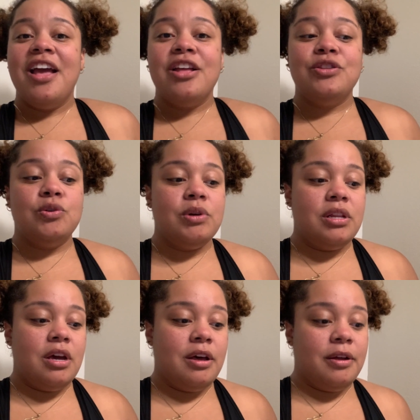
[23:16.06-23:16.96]
doing
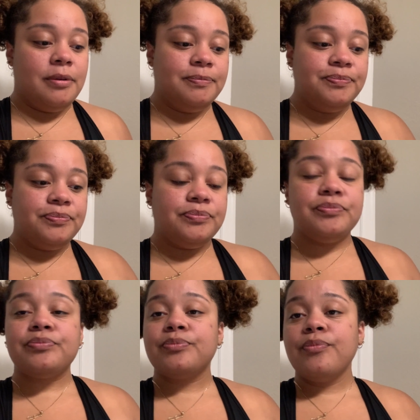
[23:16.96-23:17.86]

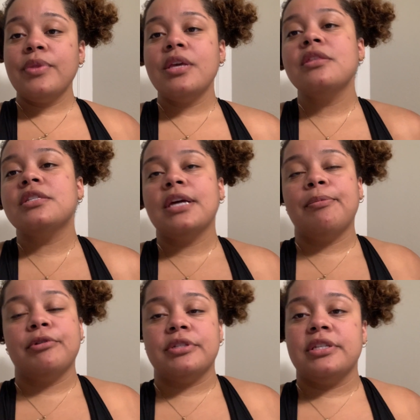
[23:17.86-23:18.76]
the step
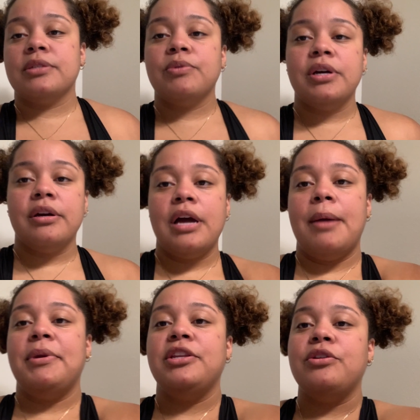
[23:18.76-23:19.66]
routines. You
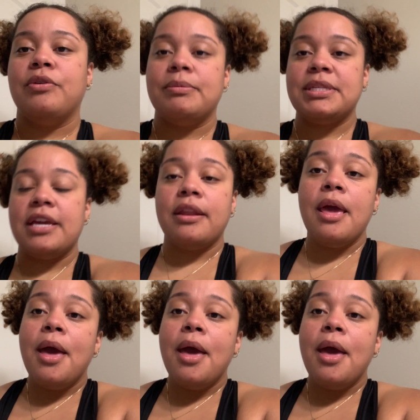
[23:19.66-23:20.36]
know what I'm saying.